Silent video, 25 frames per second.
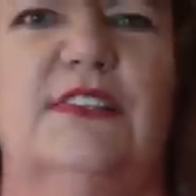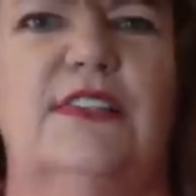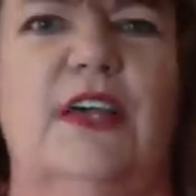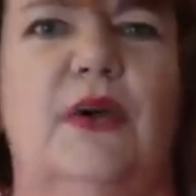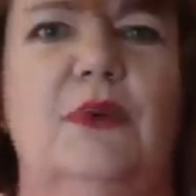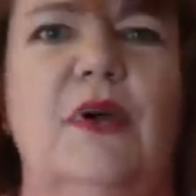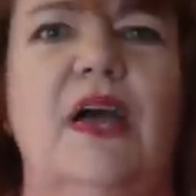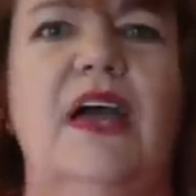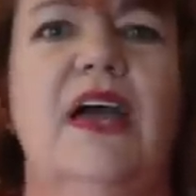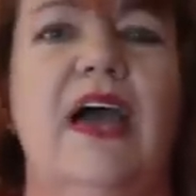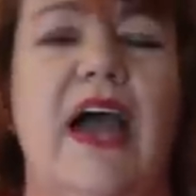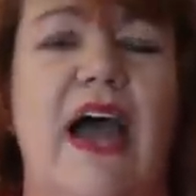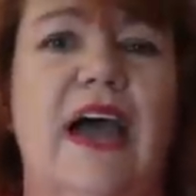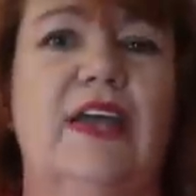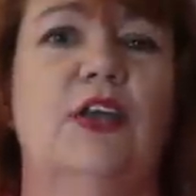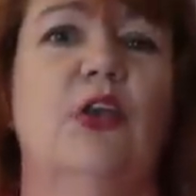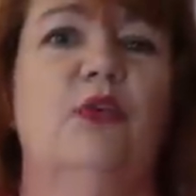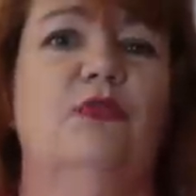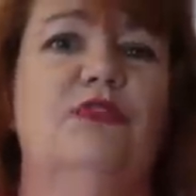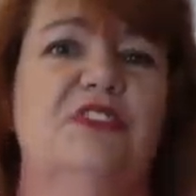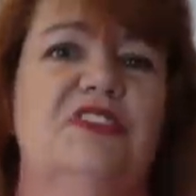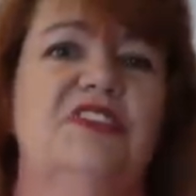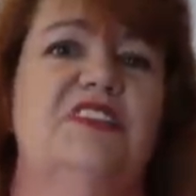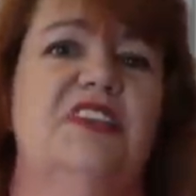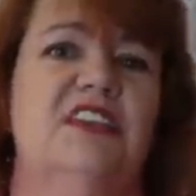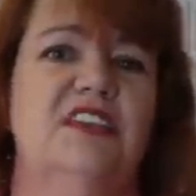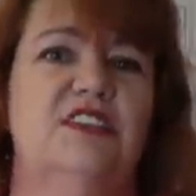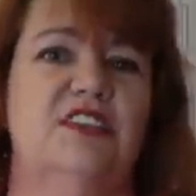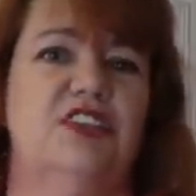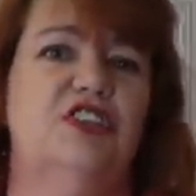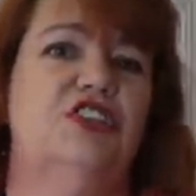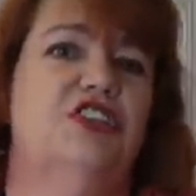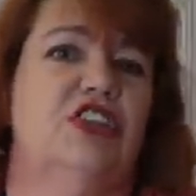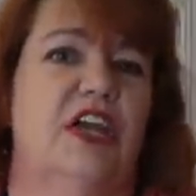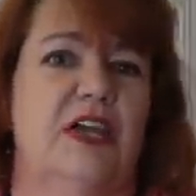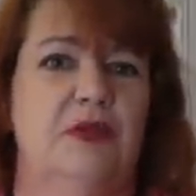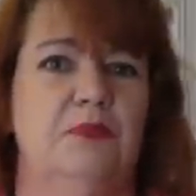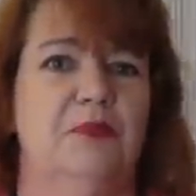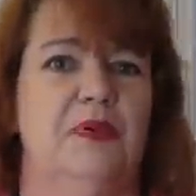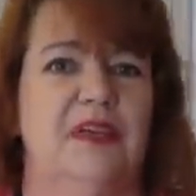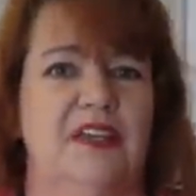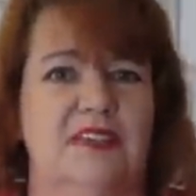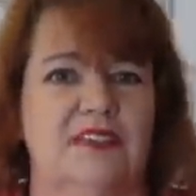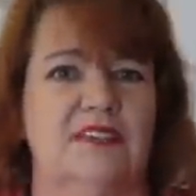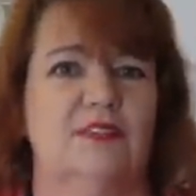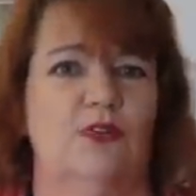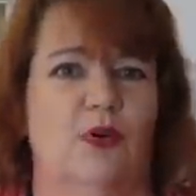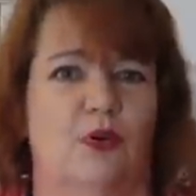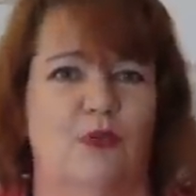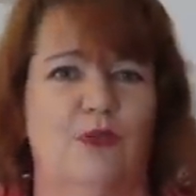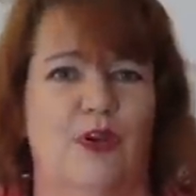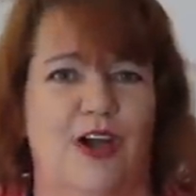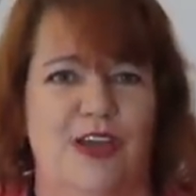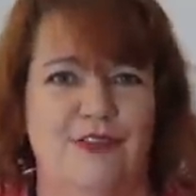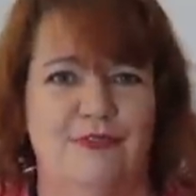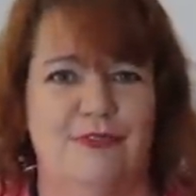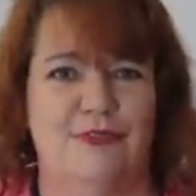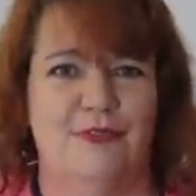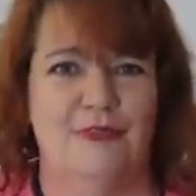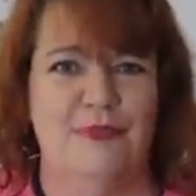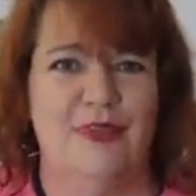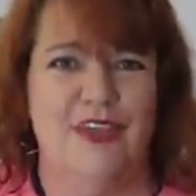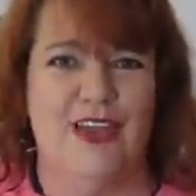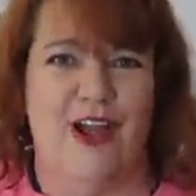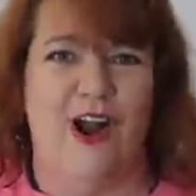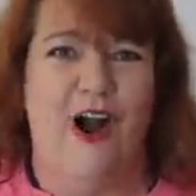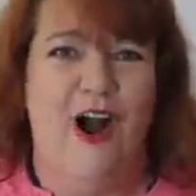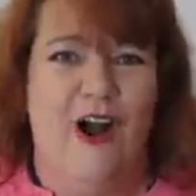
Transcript: so. And obviously the shape is not right for me